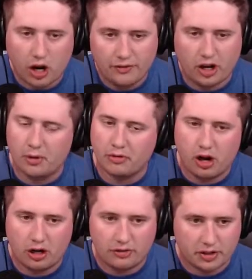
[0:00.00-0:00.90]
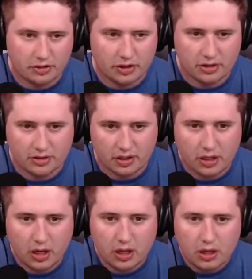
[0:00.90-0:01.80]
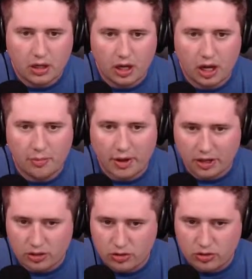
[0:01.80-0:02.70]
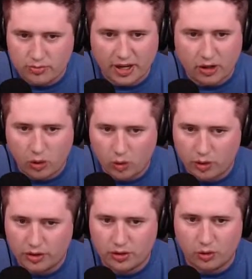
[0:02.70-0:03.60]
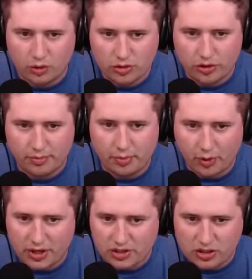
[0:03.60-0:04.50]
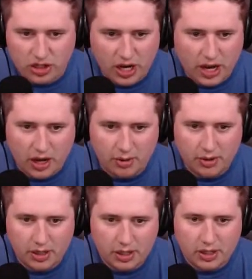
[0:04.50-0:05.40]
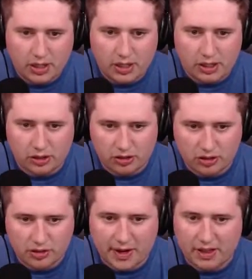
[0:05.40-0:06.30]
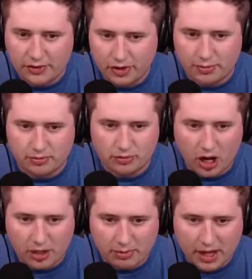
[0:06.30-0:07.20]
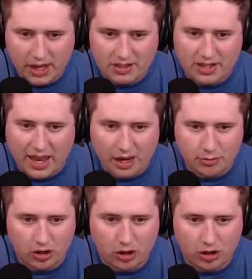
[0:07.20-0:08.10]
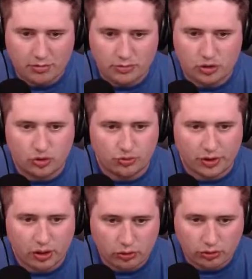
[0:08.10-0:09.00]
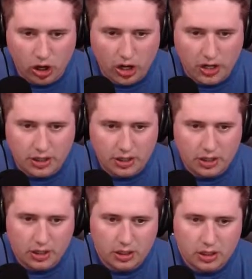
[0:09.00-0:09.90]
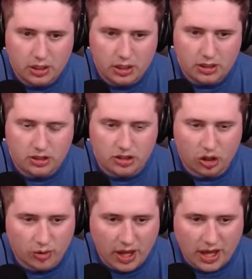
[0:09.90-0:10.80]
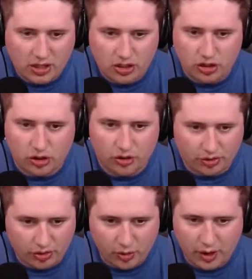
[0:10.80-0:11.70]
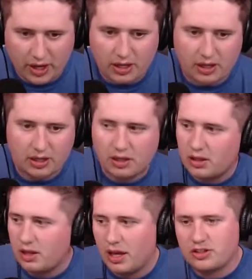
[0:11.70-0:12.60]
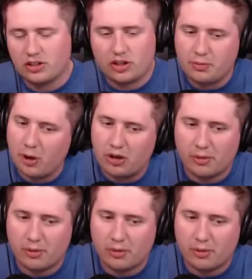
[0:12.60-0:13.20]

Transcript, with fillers: rock, I forgot about Rockrecker, honestly. Uh, Mega, Mega Horn, Horn Drill, Poison Jab. It learns by level up Rock Blast, Hammer Arm, Drill Run, Stone Edge, Earthquake. It's a good